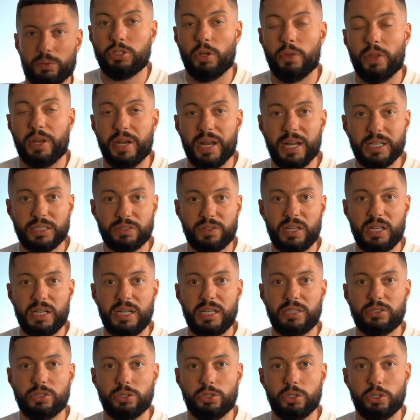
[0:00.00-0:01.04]
So the next thing you
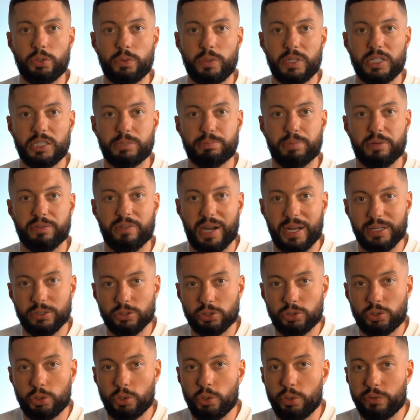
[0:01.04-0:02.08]
need to do is
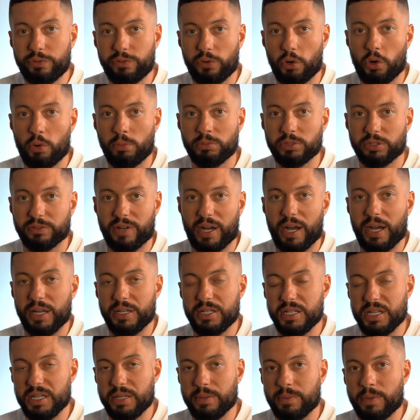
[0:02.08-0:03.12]
provide 2 forms of
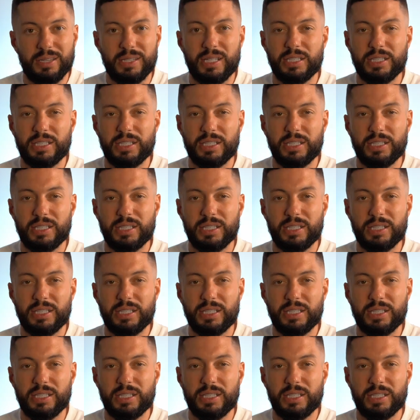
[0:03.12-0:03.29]
ID.